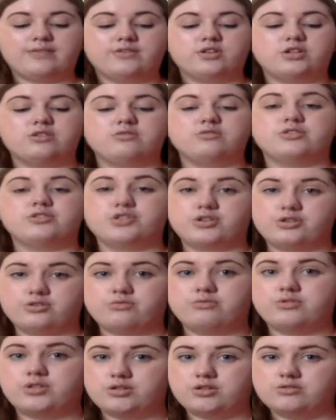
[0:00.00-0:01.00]
Whenever you
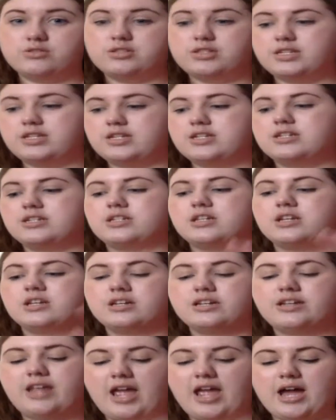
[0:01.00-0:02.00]
do use
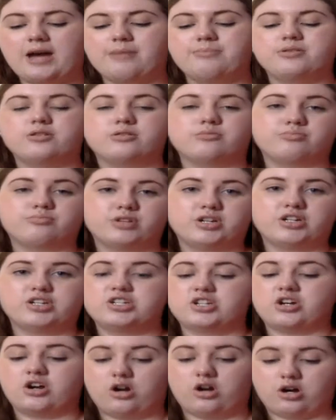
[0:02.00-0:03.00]
these, cap your
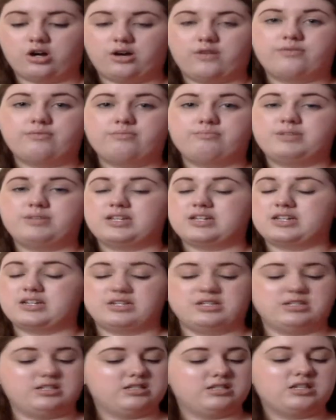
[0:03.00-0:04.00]
brush off
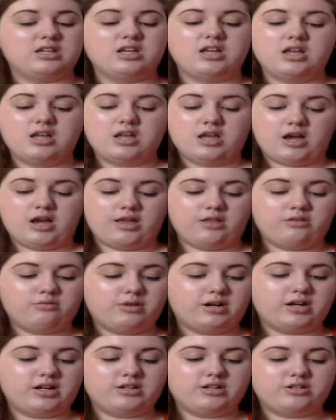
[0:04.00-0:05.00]
because
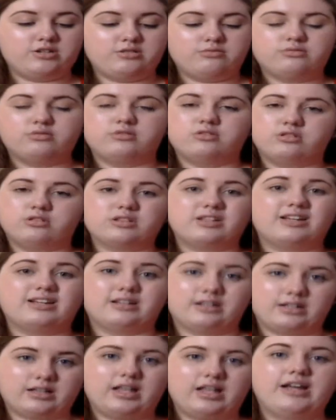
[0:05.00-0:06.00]
otherwise you will
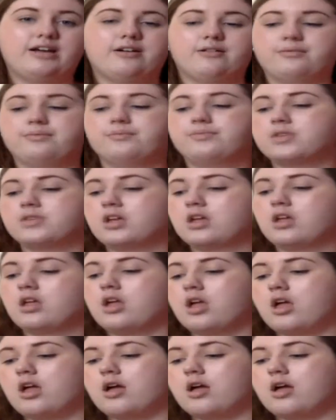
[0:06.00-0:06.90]
look like a clown.